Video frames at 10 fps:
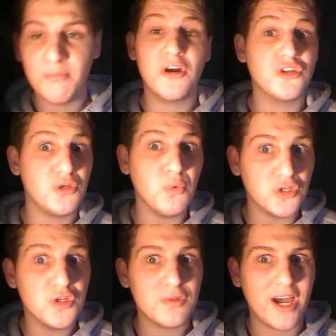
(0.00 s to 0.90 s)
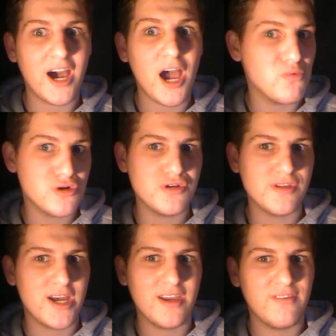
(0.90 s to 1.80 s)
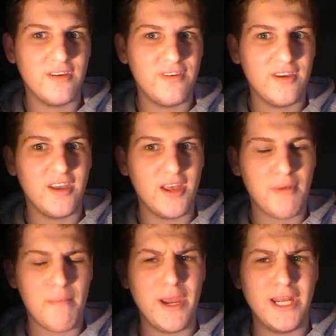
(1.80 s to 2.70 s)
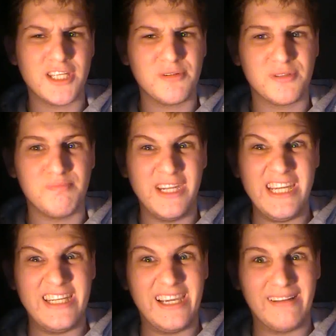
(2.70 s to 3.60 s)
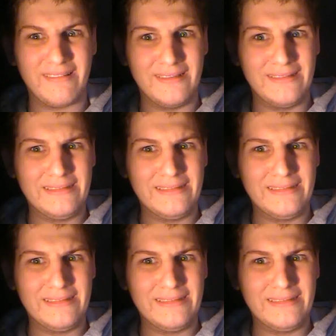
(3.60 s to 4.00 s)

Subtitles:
because you would do that, I would do that if my penis was bleeding. I'm like,